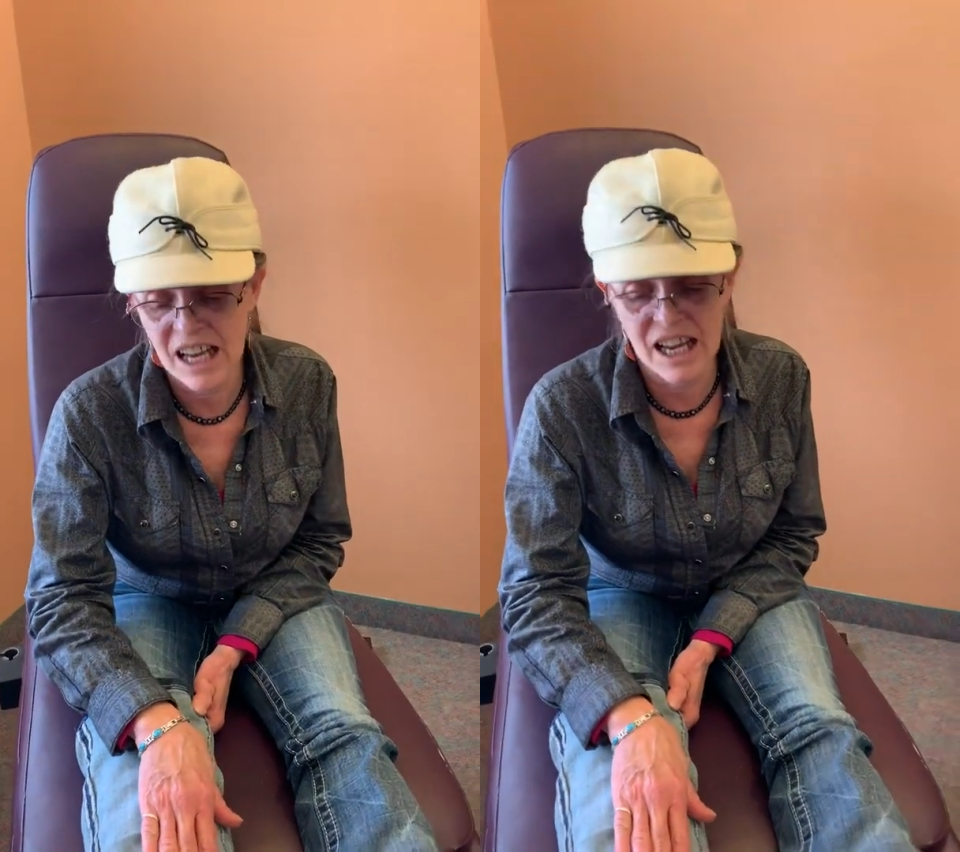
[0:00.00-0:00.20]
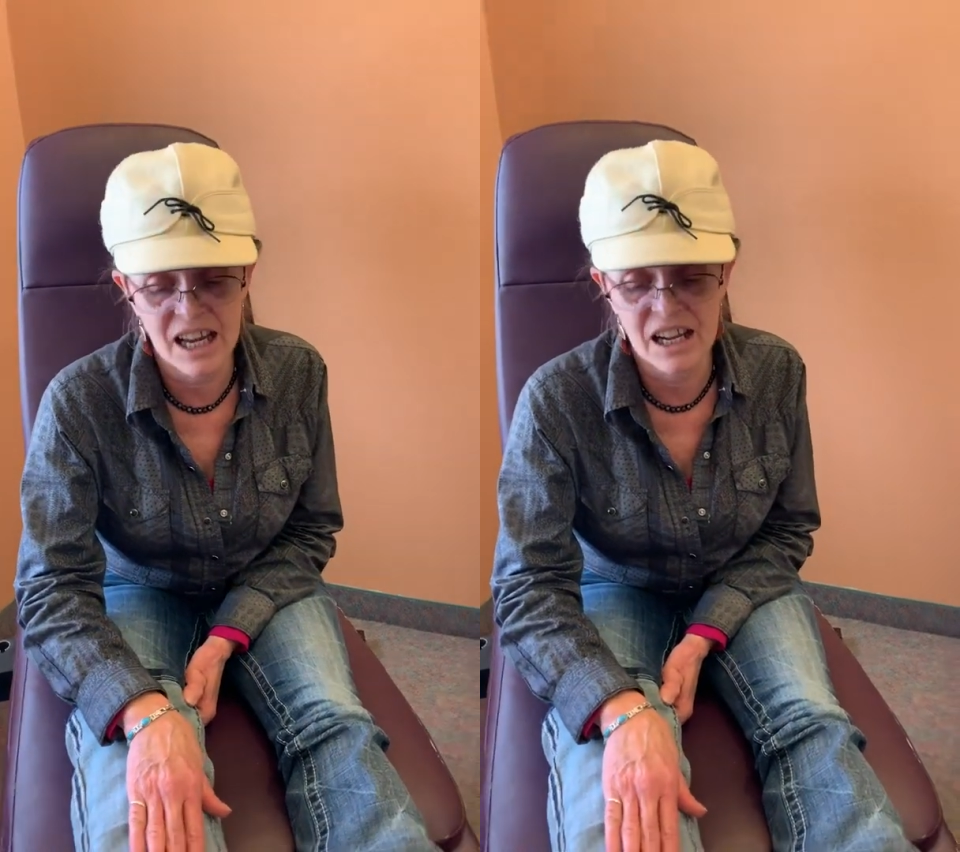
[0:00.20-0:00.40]

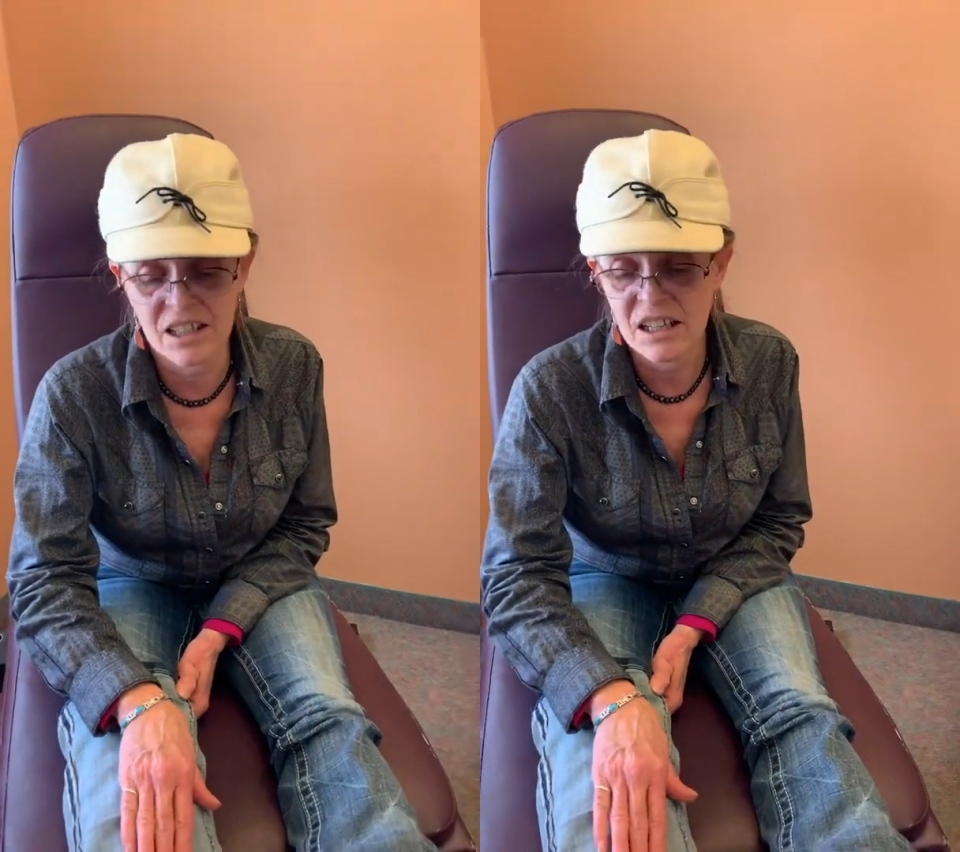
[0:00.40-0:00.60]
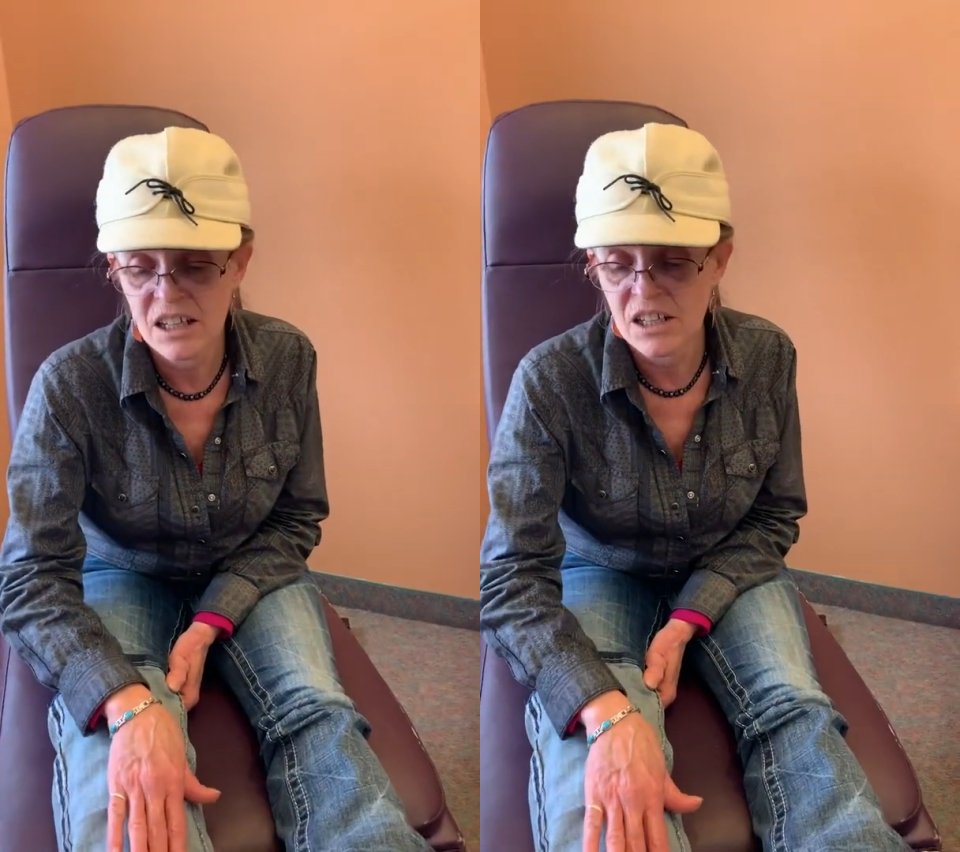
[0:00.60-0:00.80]

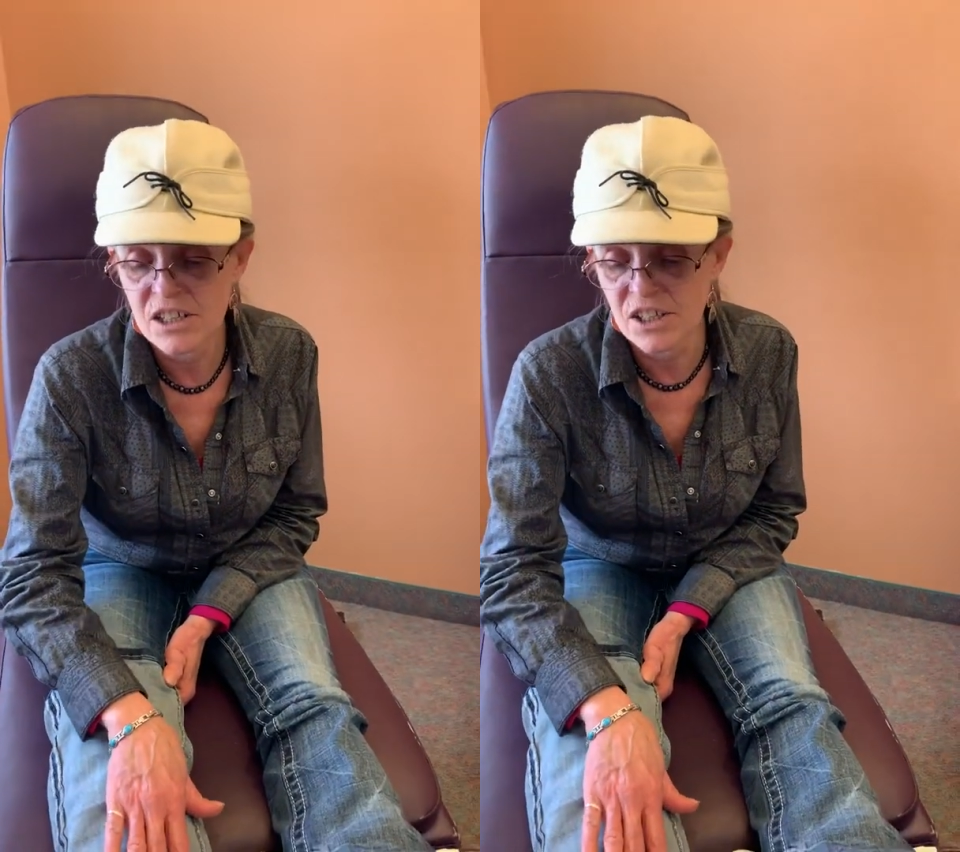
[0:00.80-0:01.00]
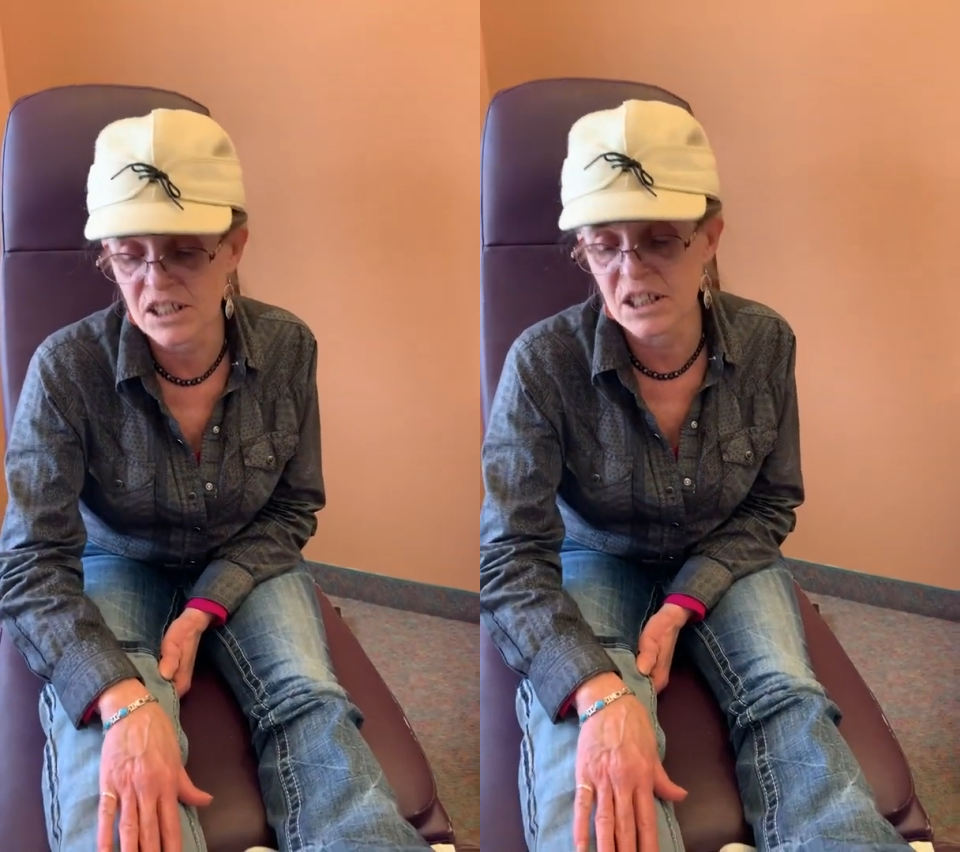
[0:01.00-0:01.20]
and
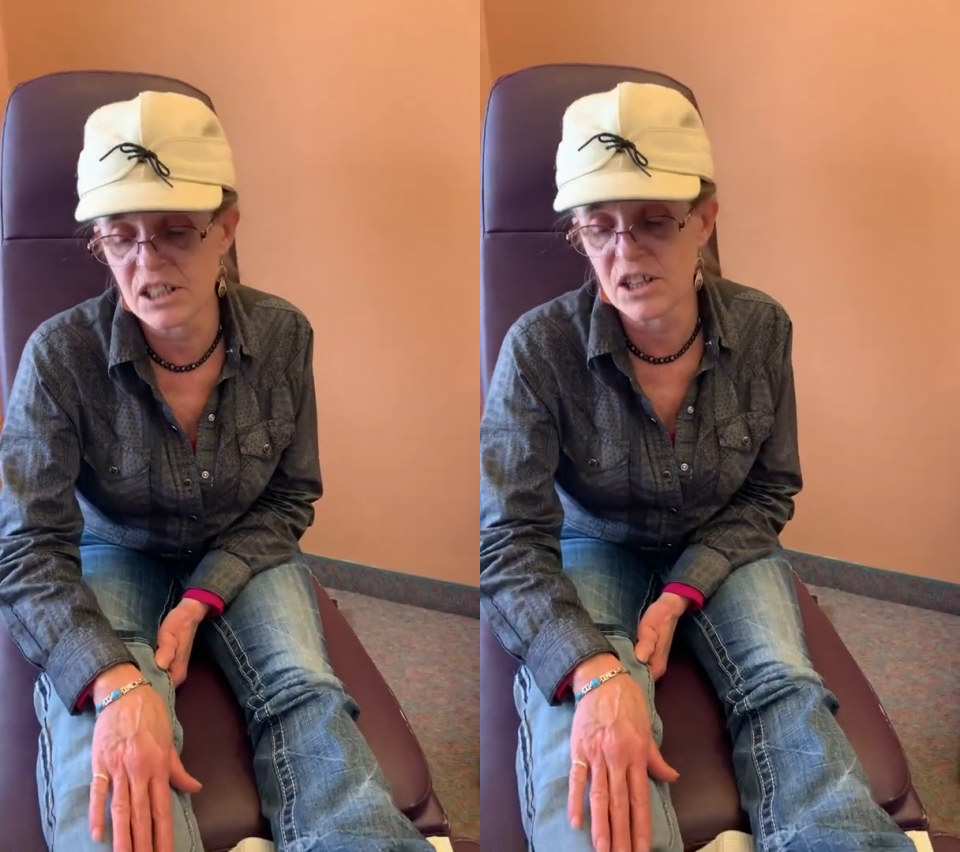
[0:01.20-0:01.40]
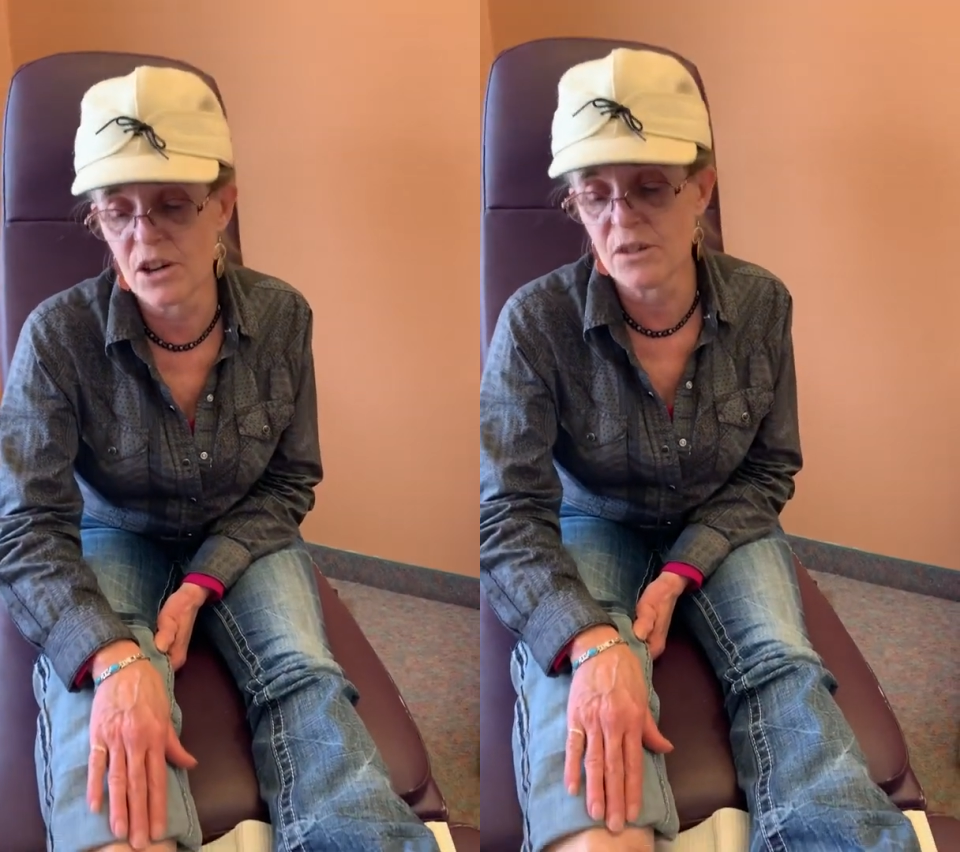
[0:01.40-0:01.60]
took the
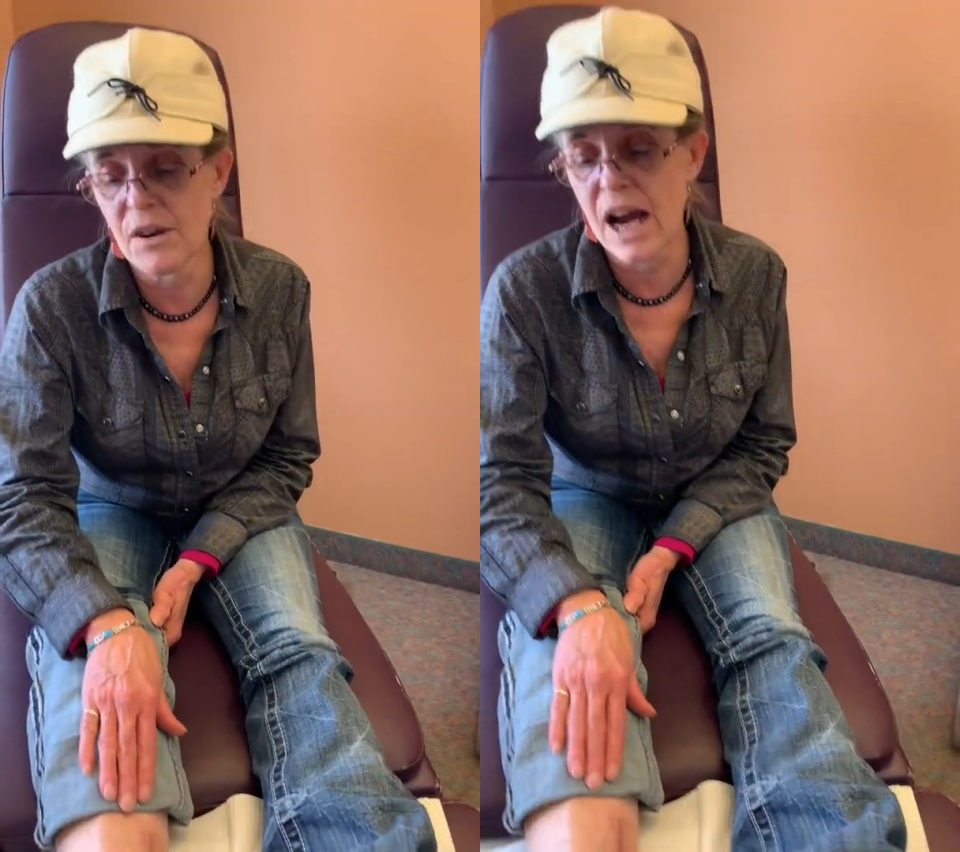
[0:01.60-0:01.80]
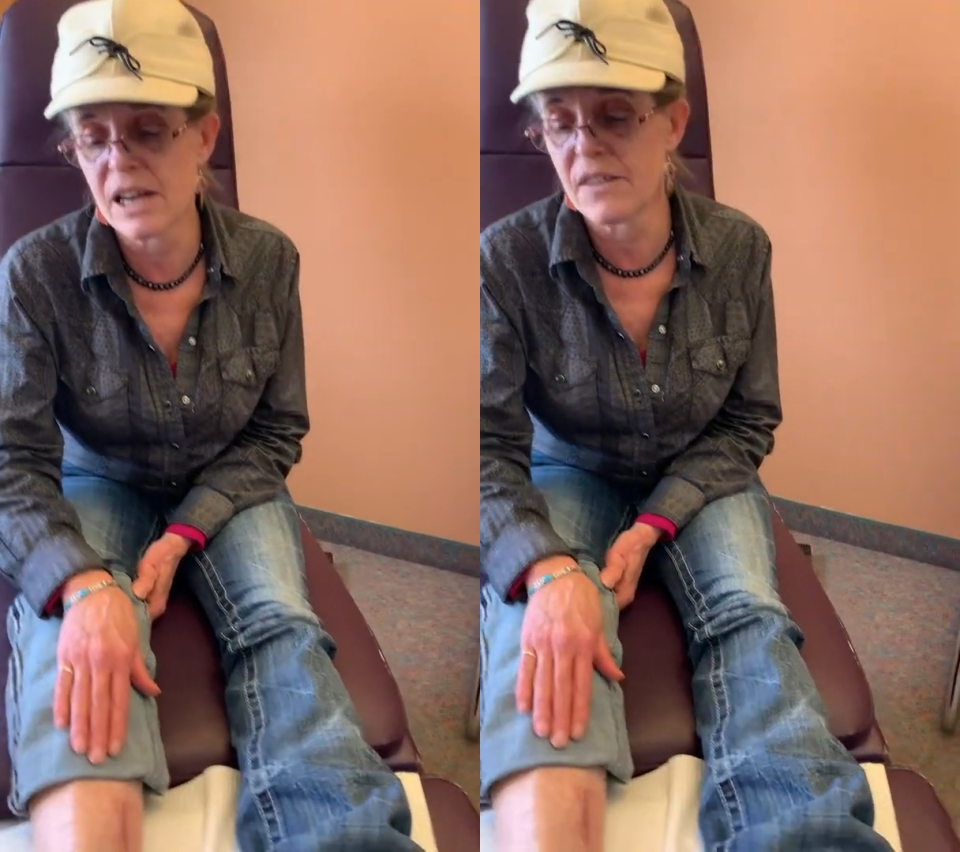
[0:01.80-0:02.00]
nerve out of